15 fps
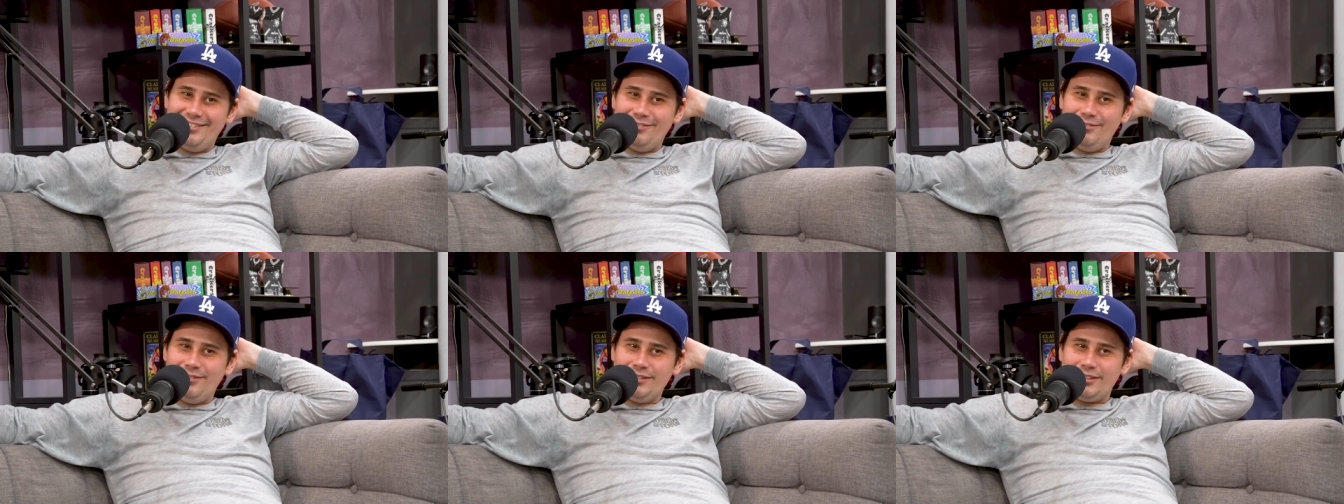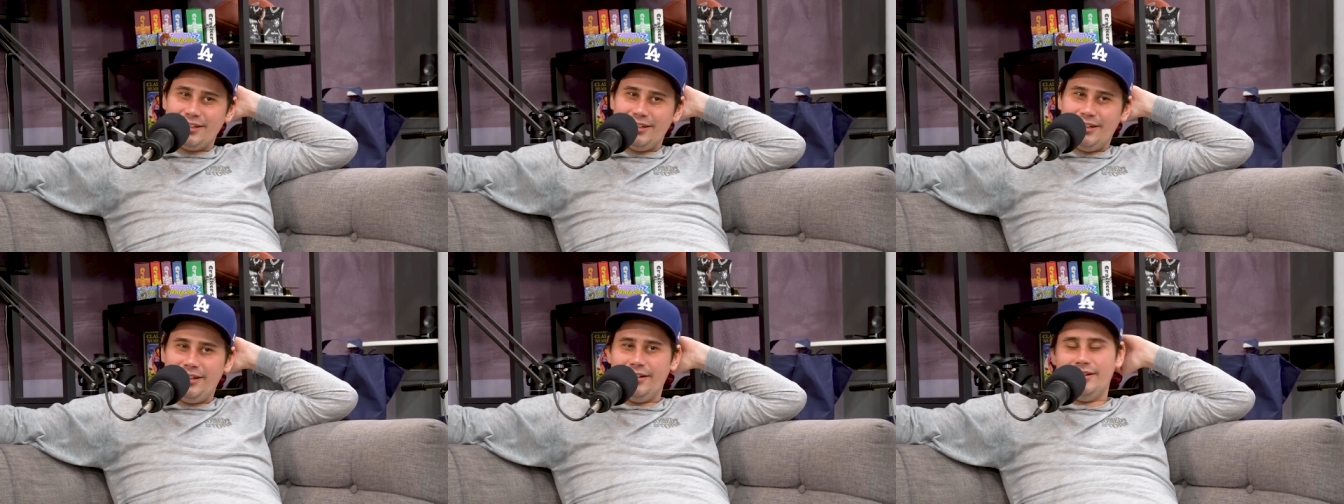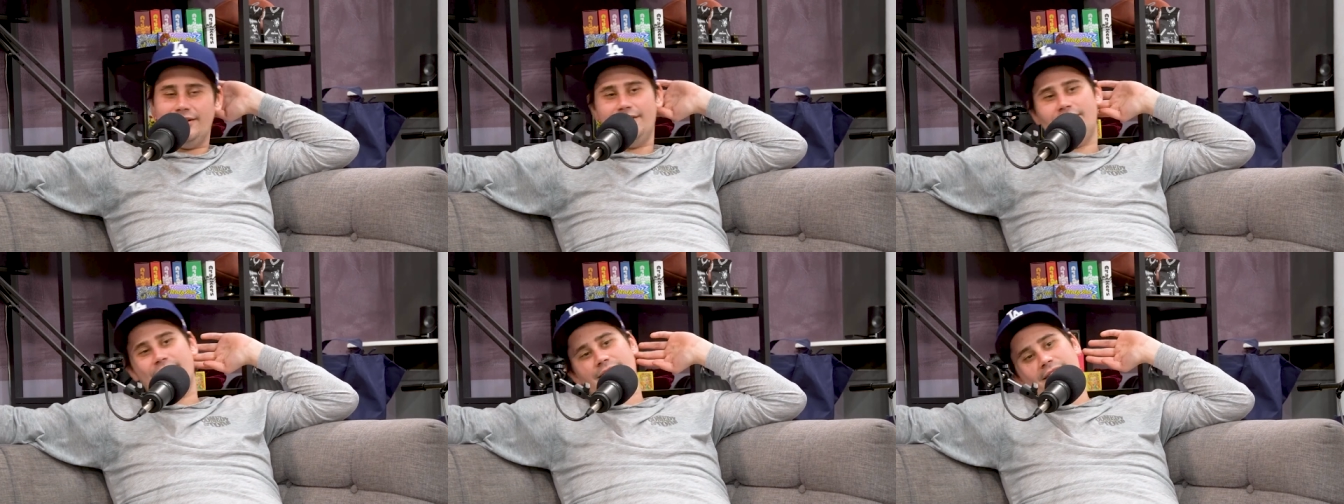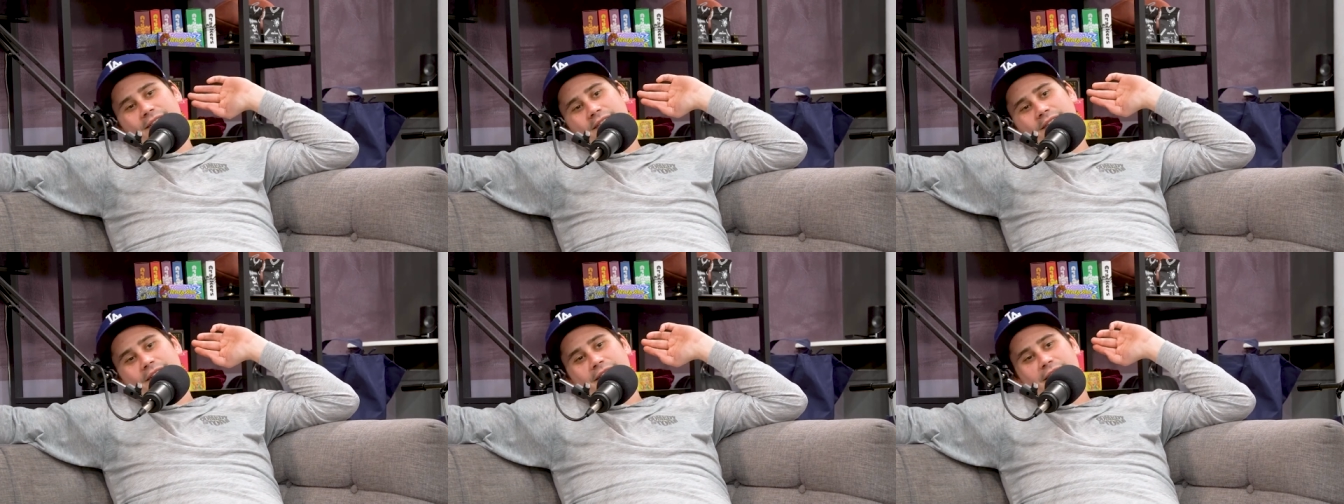What the hell?
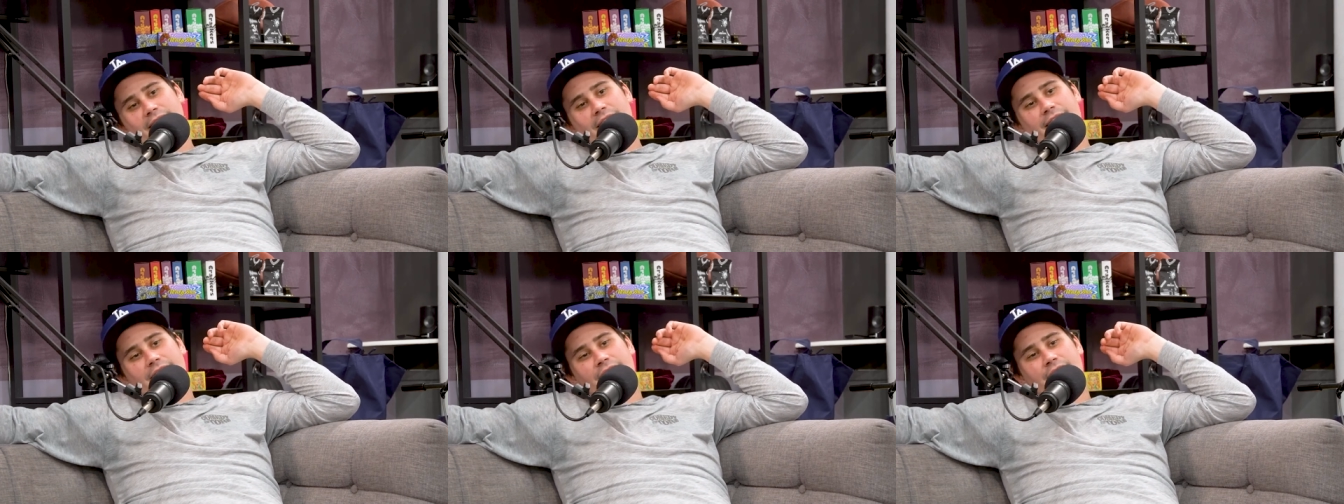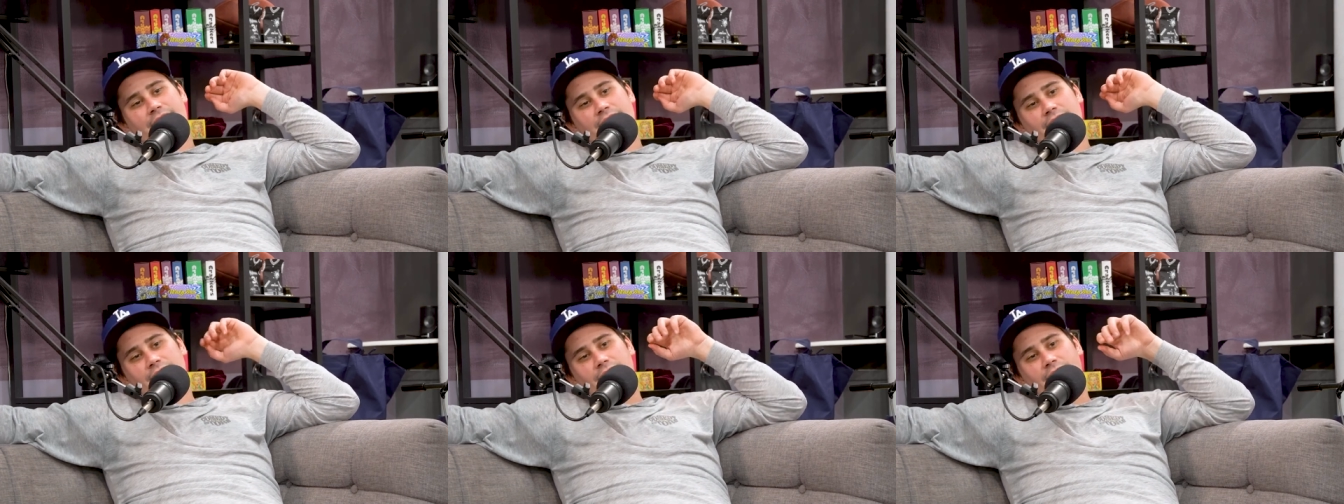They can.